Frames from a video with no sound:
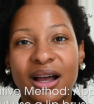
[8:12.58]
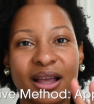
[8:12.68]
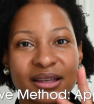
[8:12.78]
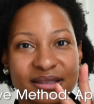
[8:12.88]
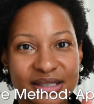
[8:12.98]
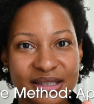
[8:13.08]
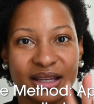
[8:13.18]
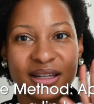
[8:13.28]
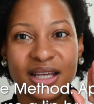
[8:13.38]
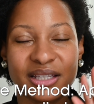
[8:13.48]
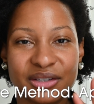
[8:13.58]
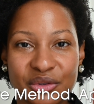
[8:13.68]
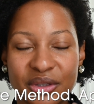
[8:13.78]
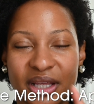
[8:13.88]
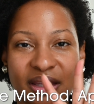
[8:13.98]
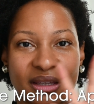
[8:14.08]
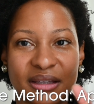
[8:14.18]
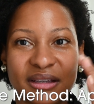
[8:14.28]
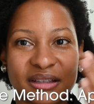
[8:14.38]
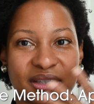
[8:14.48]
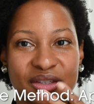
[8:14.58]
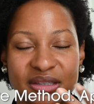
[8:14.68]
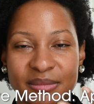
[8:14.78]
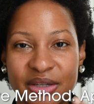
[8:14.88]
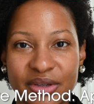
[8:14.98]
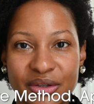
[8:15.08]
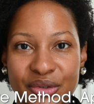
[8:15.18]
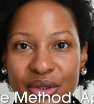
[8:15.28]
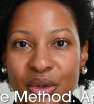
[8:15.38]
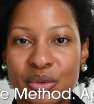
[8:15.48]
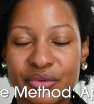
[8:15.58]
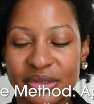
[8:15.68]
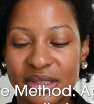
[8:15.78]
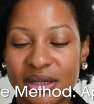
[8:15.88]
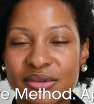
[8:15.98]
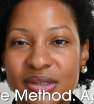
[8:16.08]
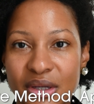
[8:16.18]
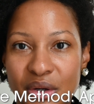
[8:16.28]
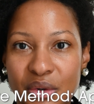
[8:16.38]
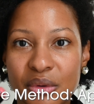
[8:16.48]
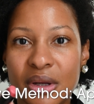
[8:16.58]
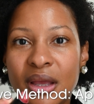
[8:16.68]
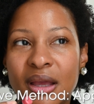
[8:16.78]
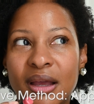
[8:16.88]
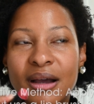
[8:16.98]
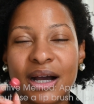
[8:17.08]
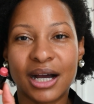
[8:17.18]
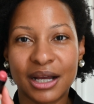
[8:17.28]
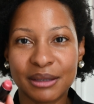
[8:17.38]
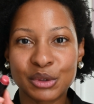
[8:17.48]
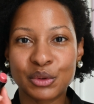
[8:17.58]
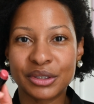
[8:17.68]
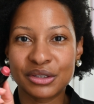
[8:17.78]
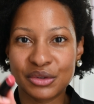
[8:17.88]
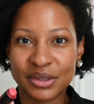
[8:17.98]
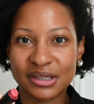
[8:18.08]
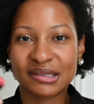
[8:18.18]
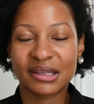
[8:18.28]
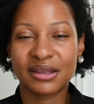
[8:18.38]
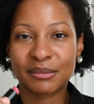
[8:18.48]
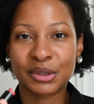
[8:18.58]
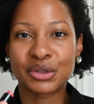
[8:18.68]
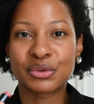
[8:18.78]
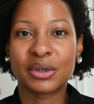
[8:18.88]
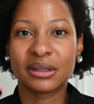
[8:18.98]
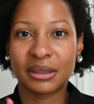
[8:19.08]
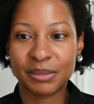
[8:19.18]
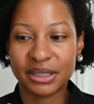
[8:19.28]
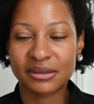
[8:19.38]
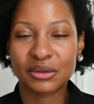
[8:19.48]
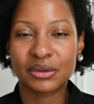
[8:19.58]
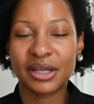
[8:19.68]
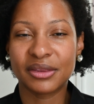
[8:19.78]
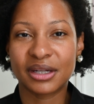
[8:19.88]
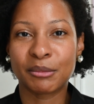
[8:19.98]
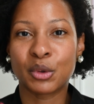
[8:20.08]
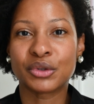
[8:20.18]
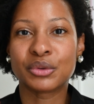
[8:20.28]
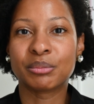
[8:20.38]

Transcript: as I said, I don't like using my fingers all over stuff. So I'm going to do this, and then I'm going to do a lip pencil, and then I'm going to